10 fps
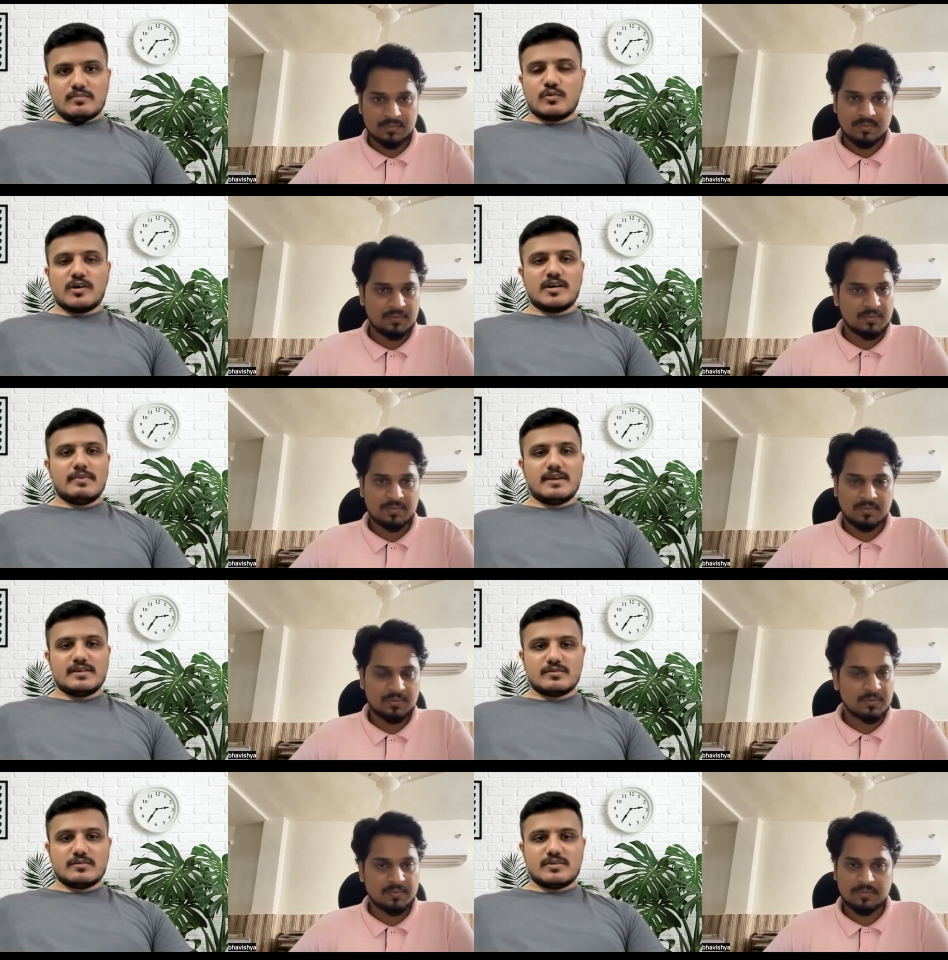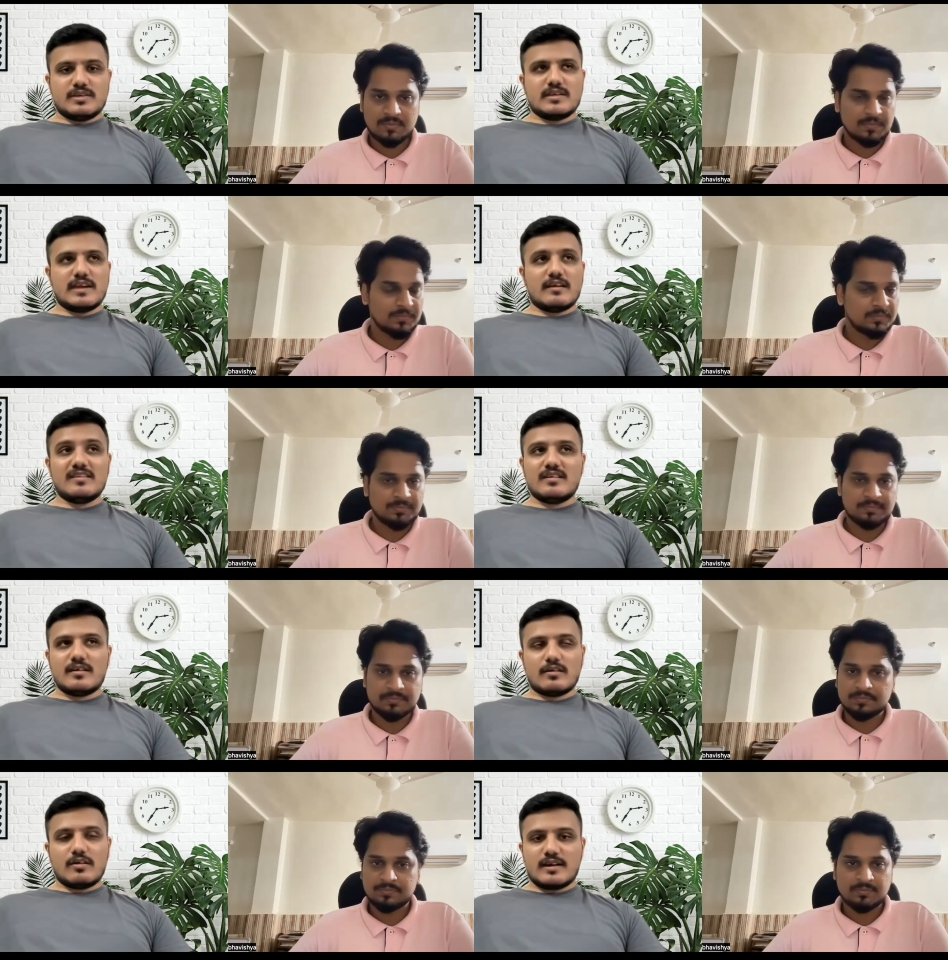Speaker 1: cohort-based courses and
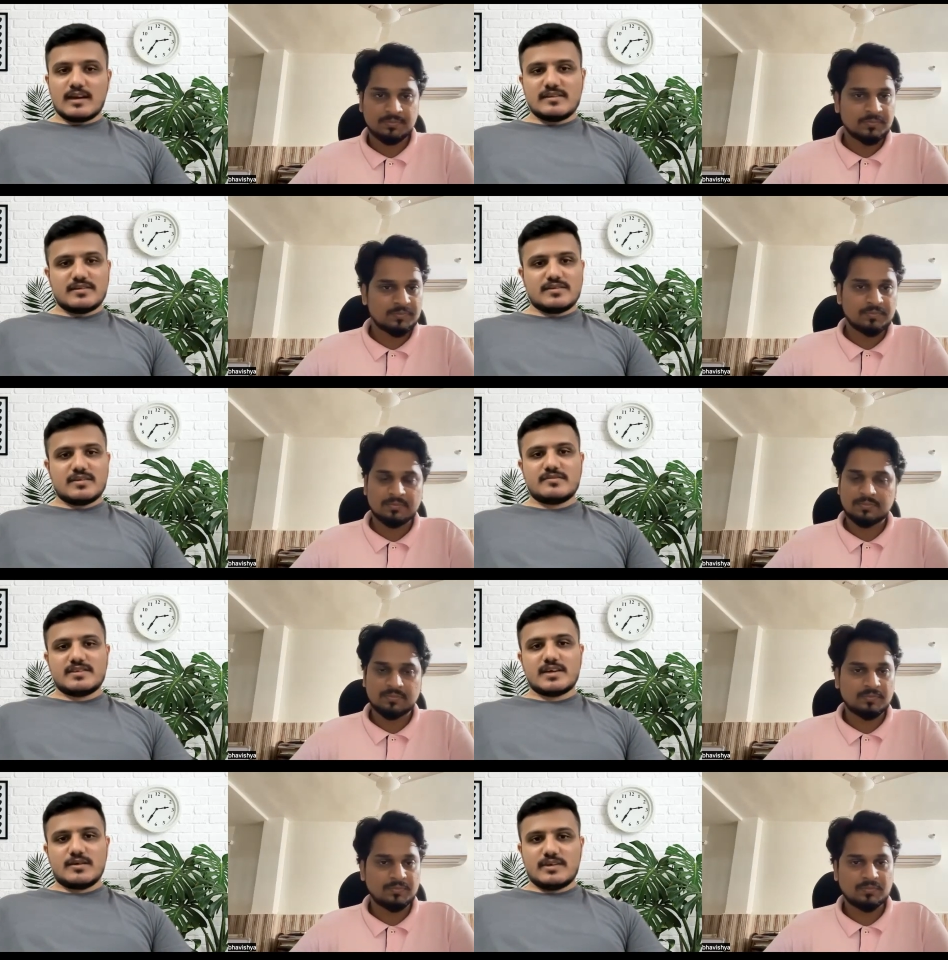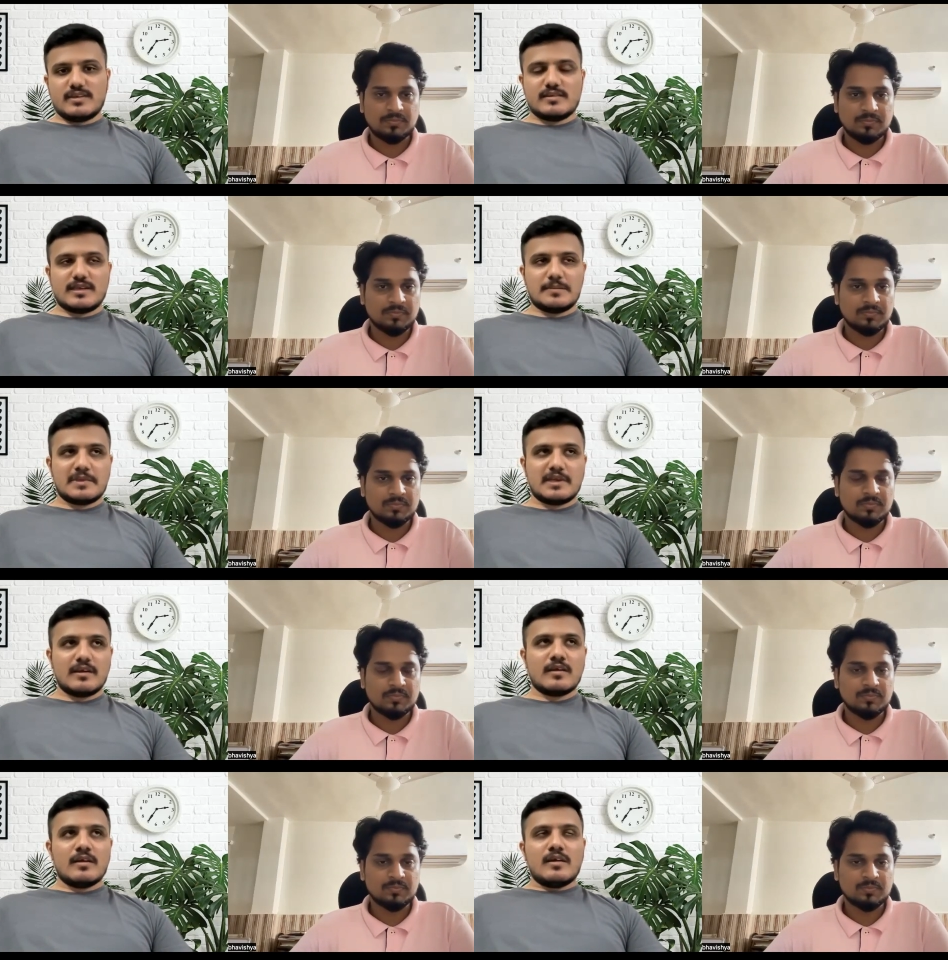other organizations which are doing the same thing,
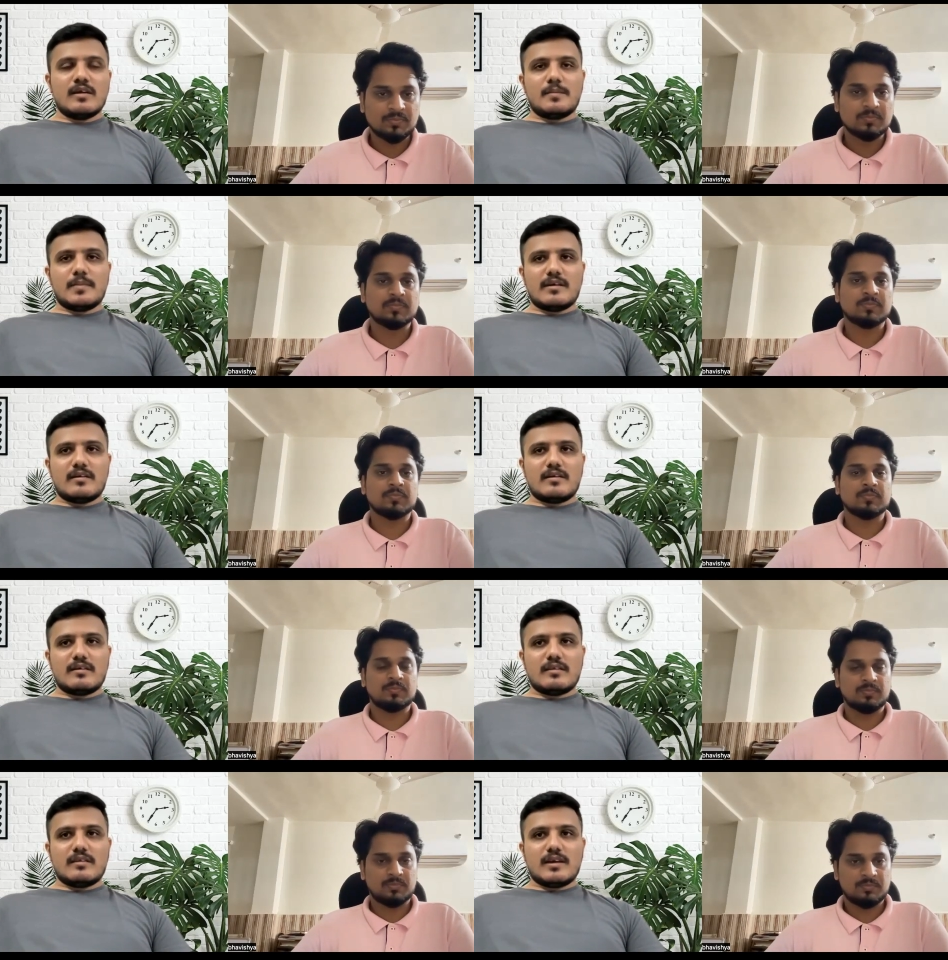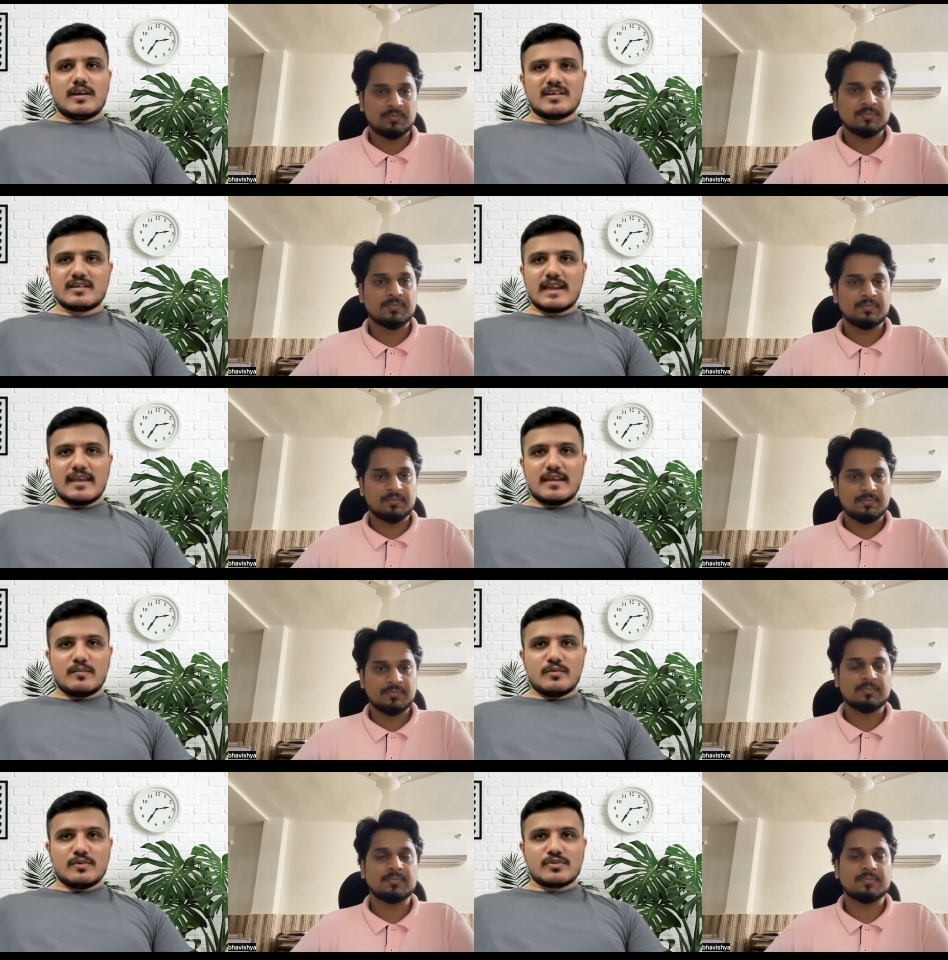but it is like
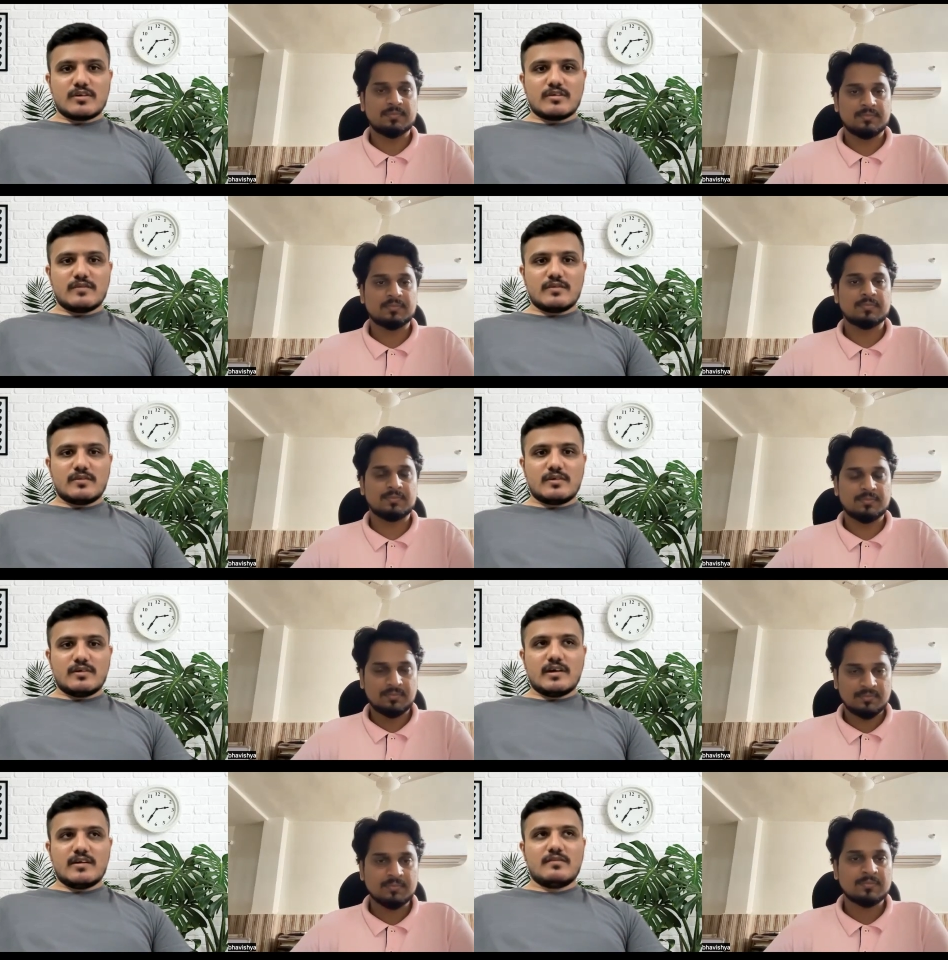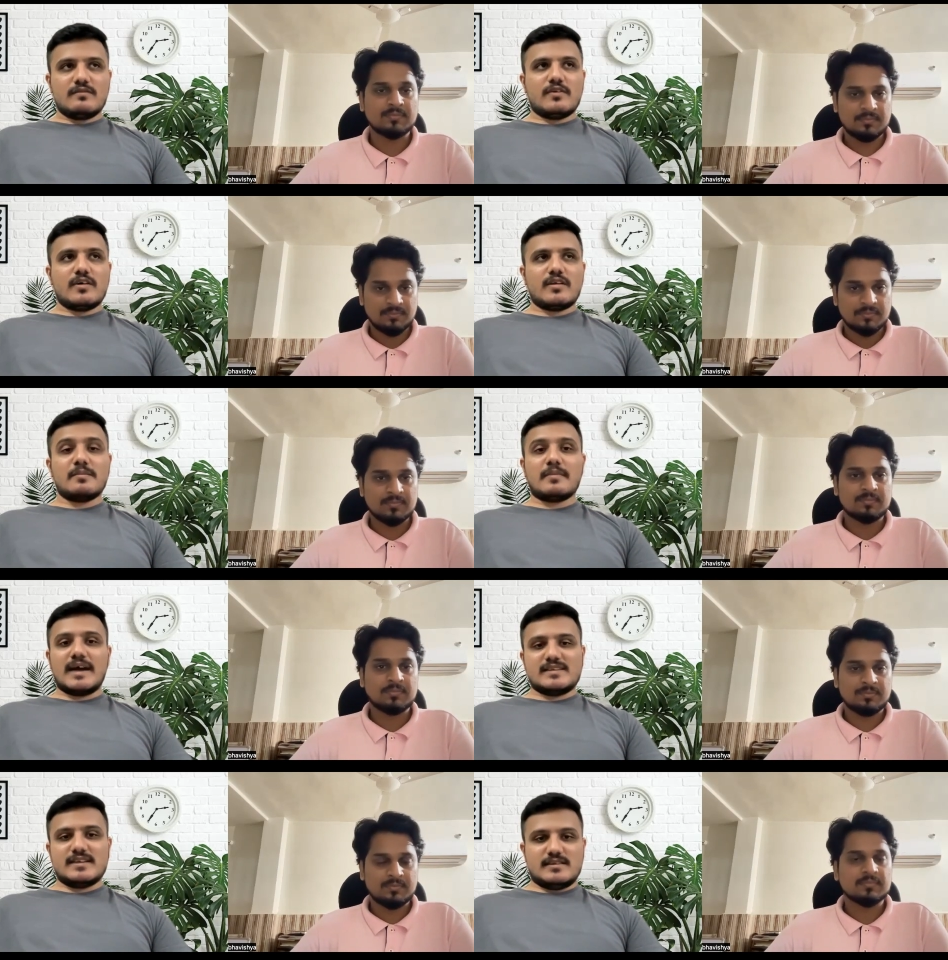more sort of, you know, done for the
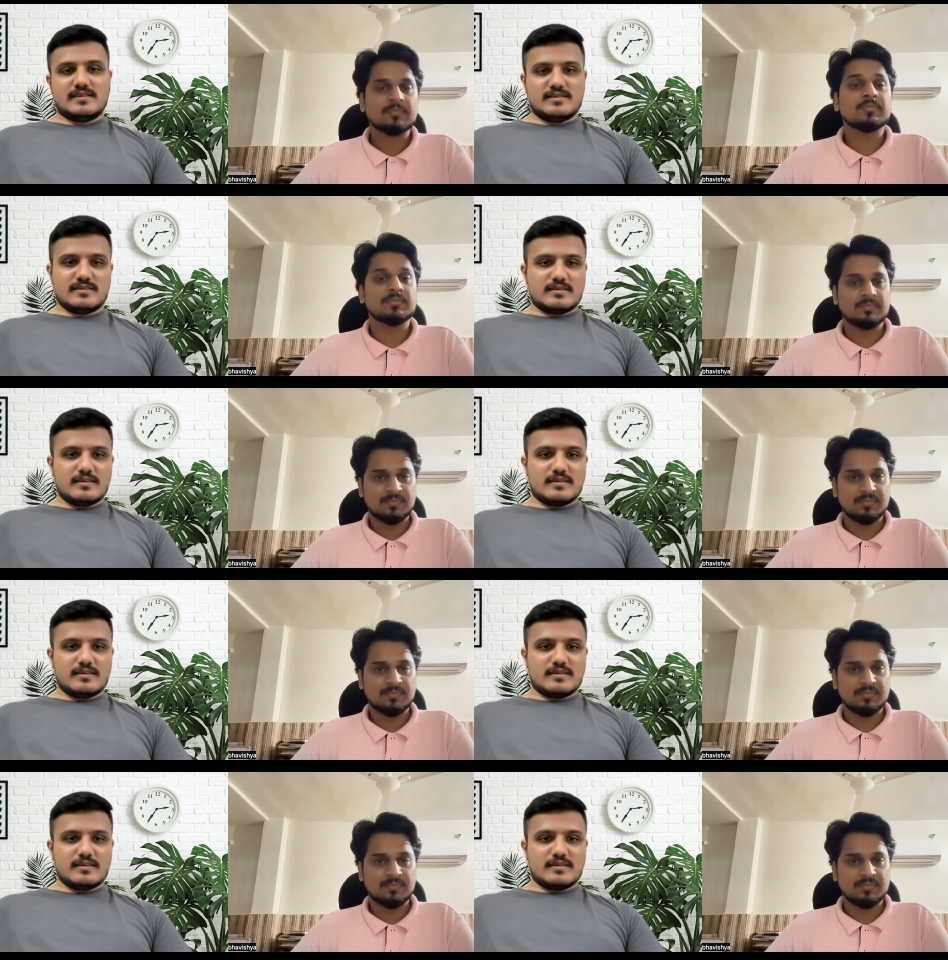masses.